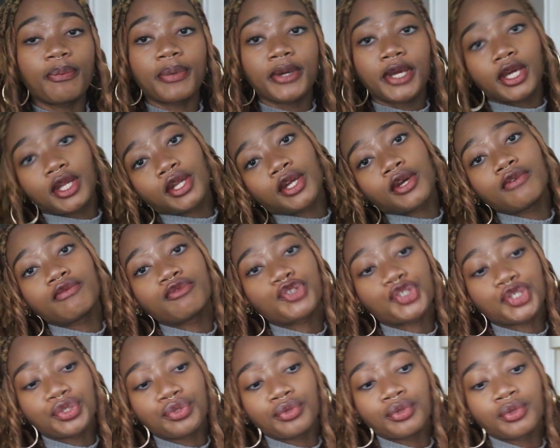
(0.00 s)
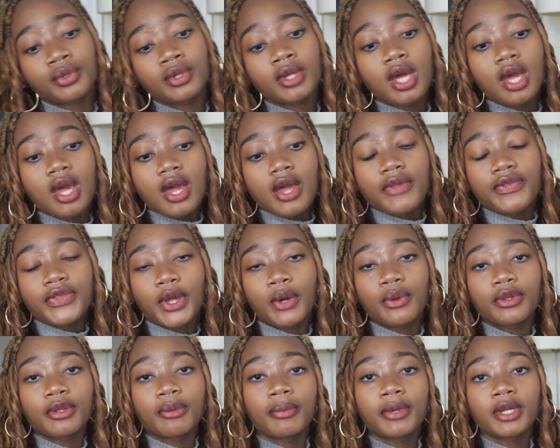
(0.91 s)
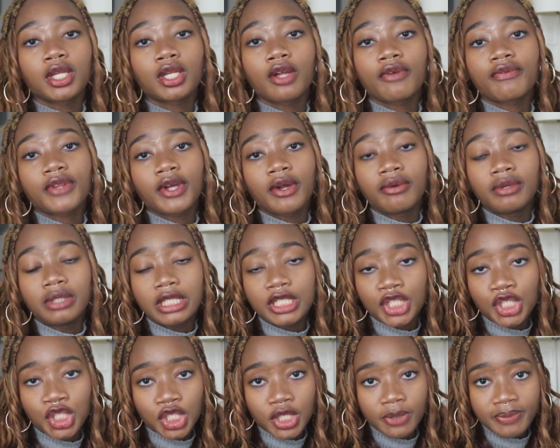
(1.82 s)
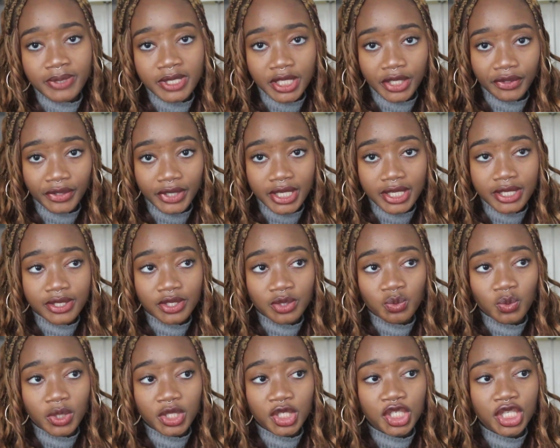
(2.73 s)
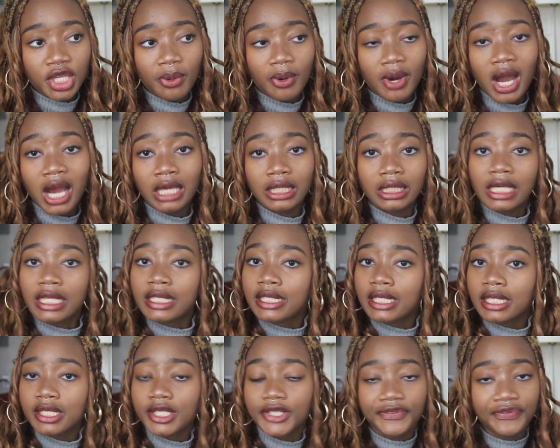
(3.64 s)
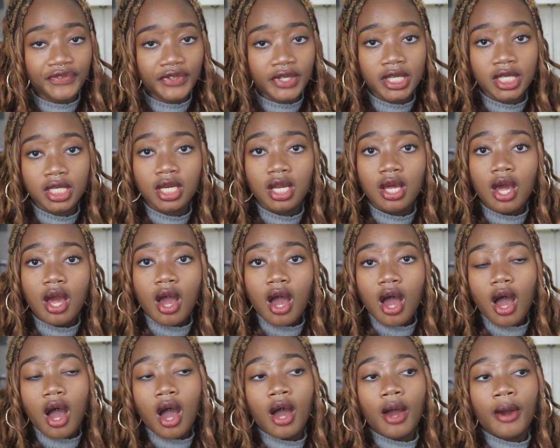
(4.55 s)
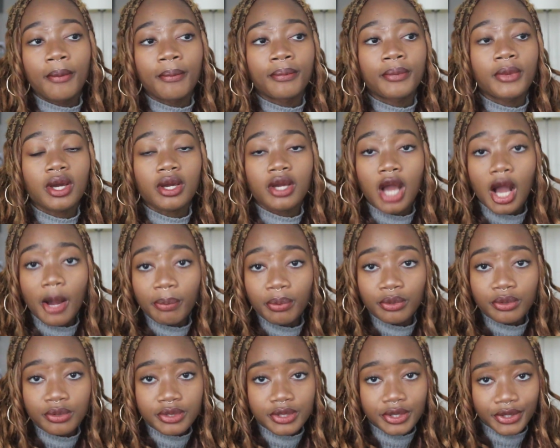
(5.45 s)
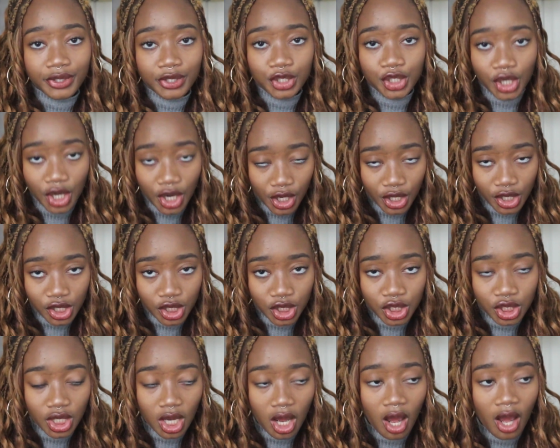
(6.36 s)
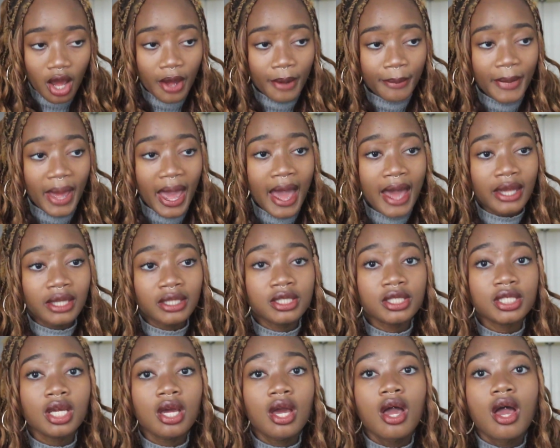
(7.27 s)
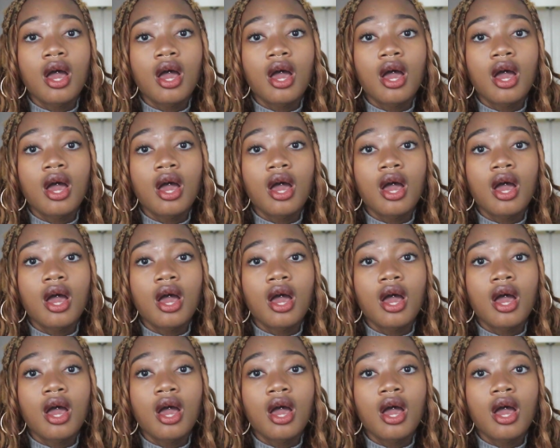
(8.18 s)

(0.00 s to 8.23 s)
the beginning of June, they were in the middle of their relationship series, in which they were highlighting different couples in the church, and